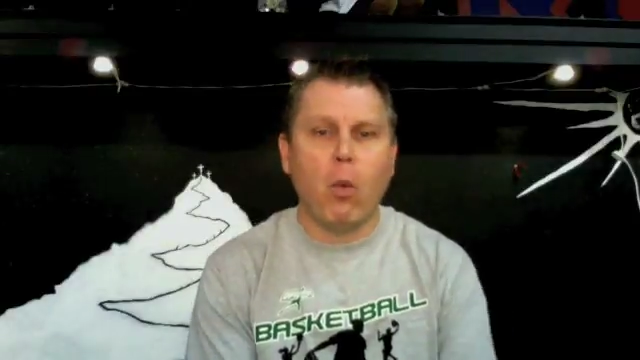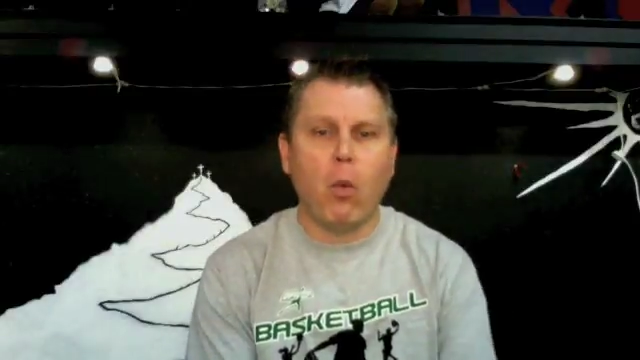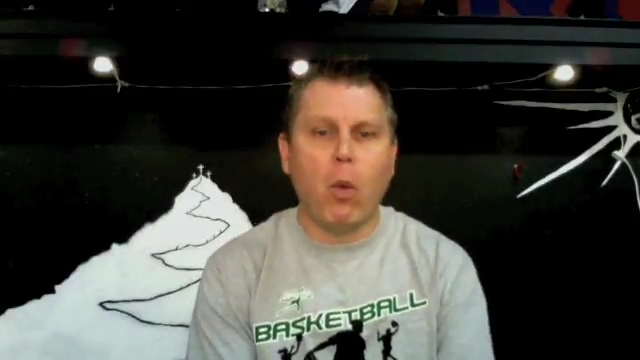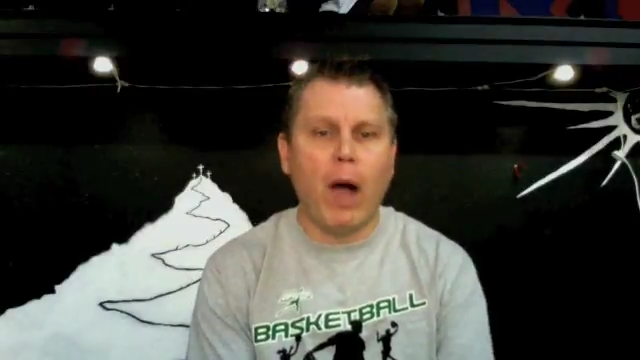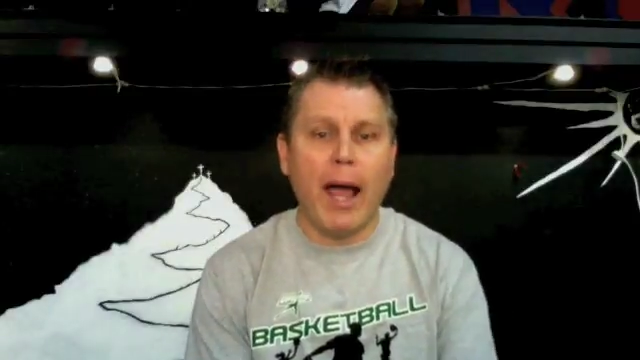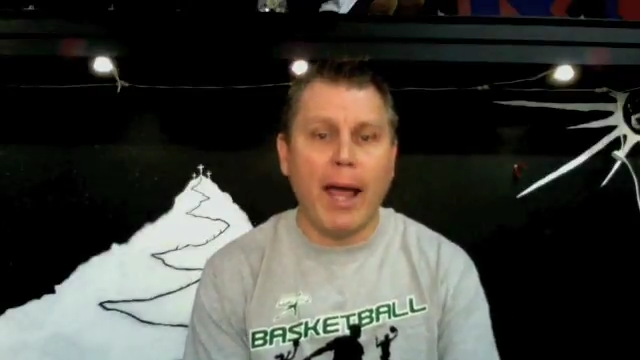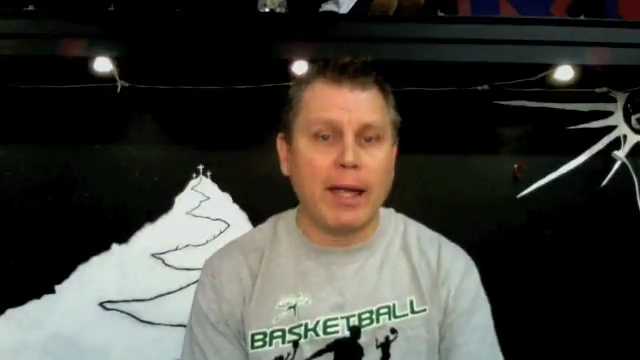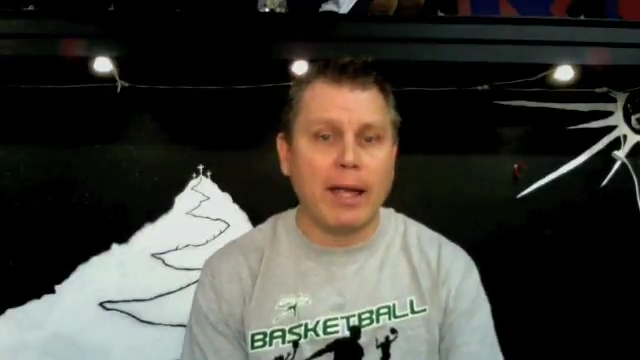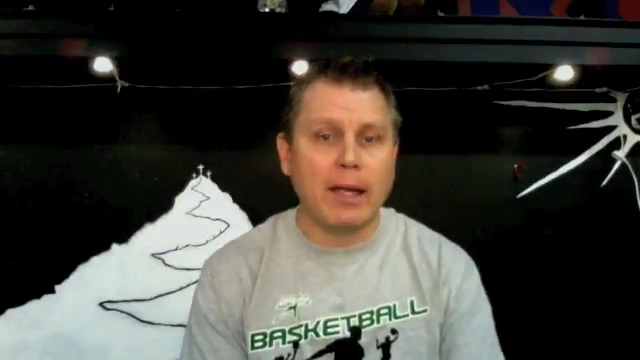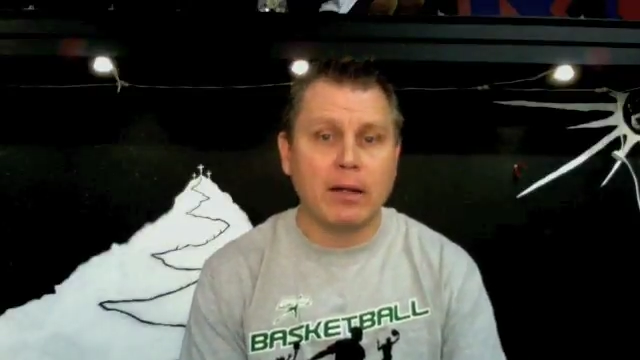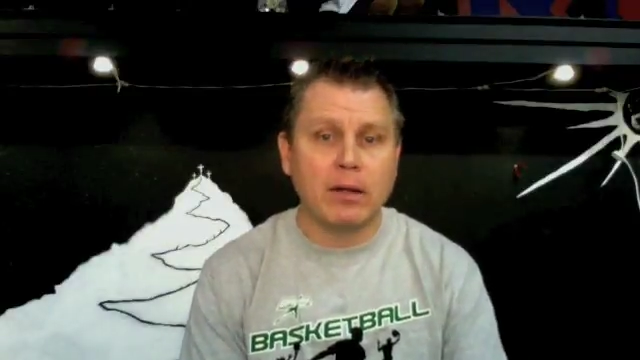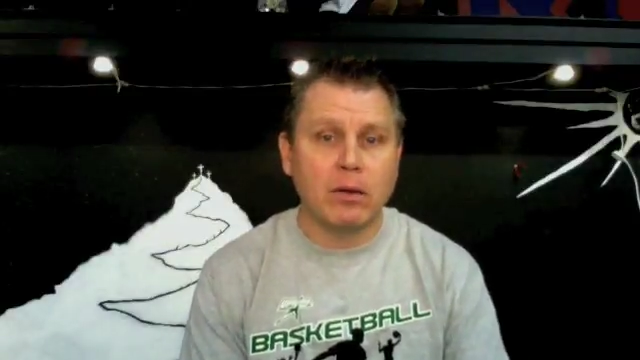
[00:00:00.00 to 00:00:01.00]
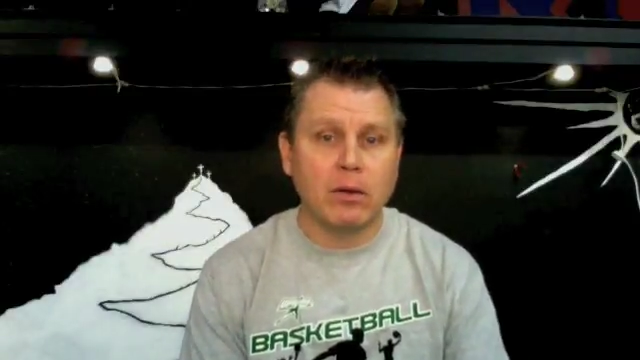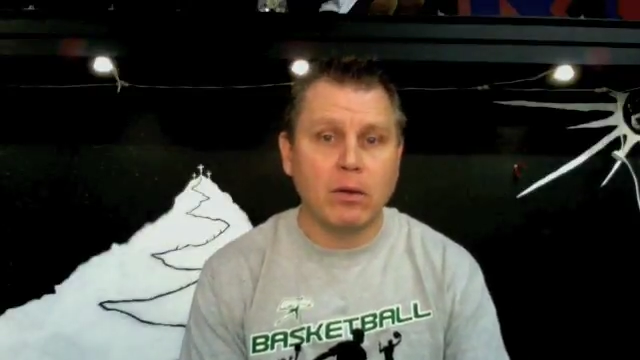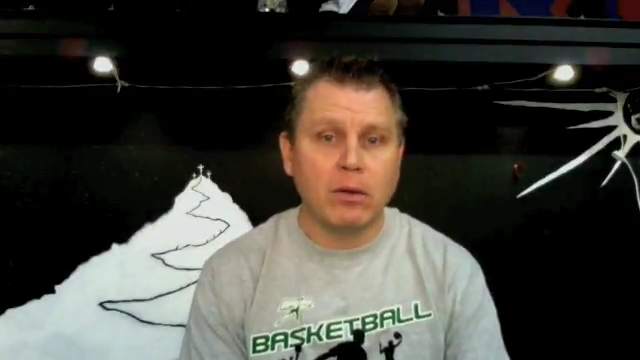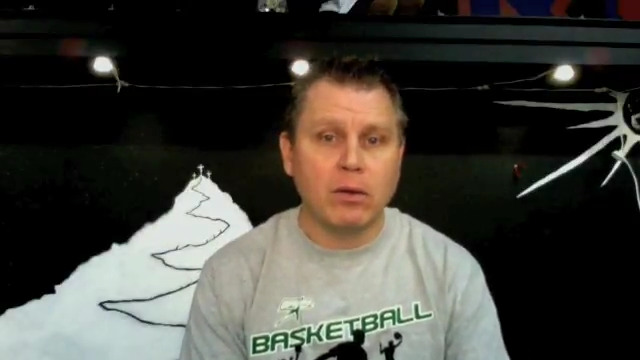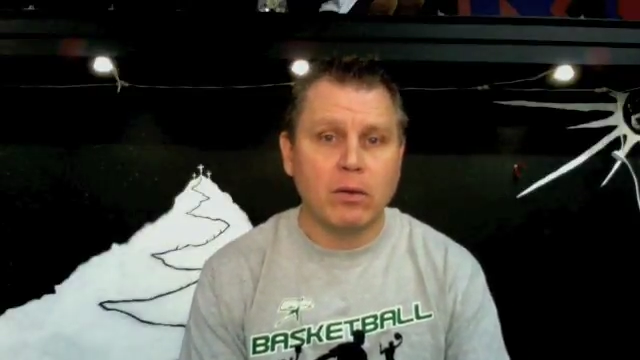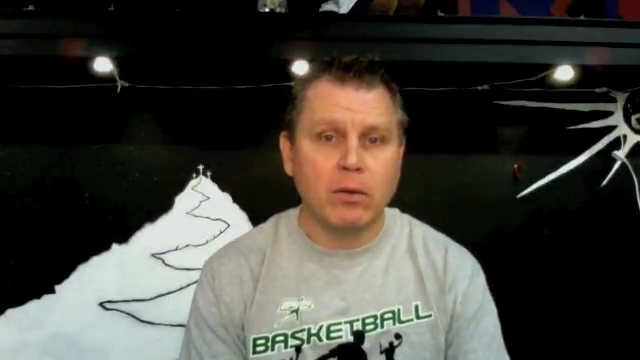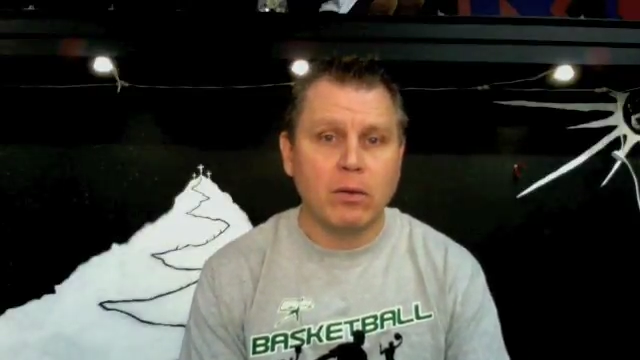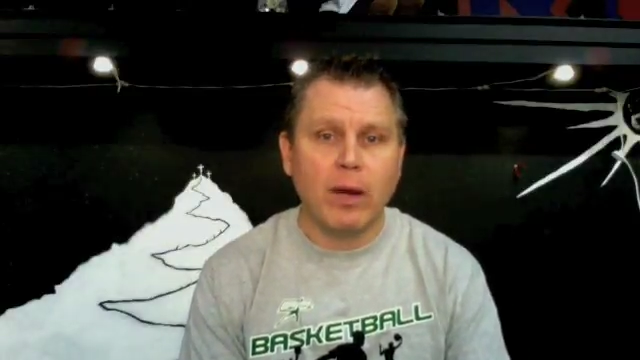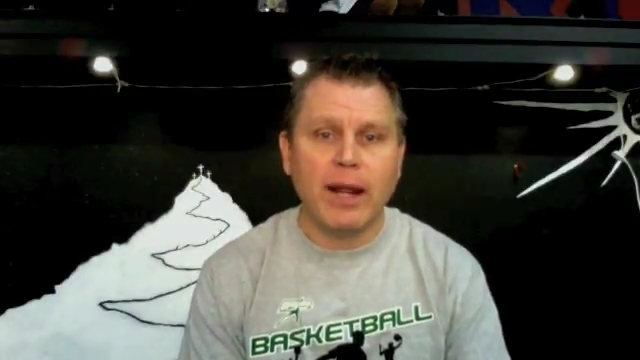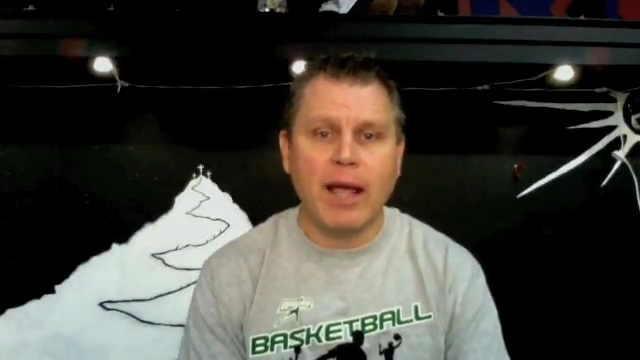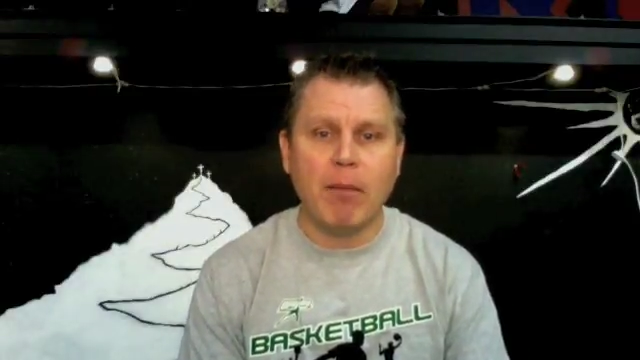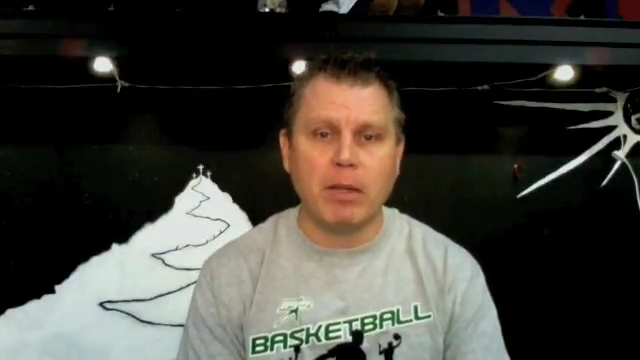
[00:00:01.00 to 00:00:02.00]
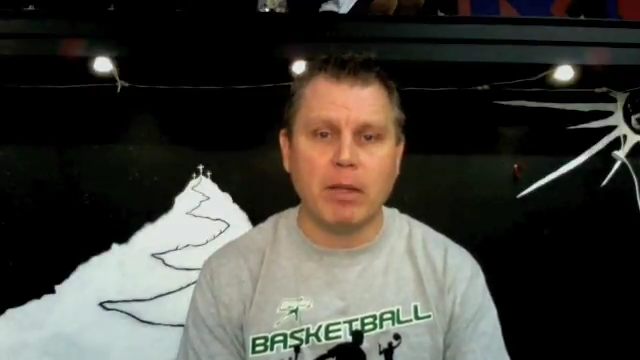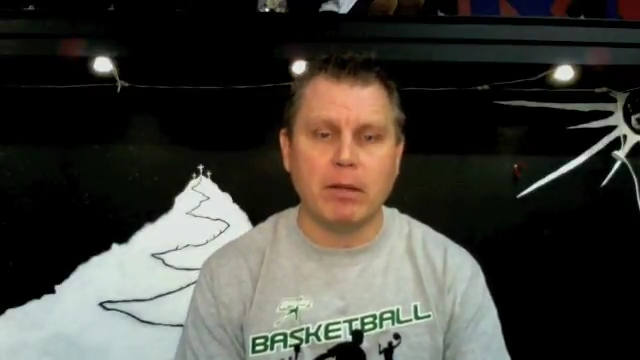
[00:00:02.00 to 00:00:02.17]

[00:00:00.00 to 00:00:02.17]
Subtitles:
Why? What happened?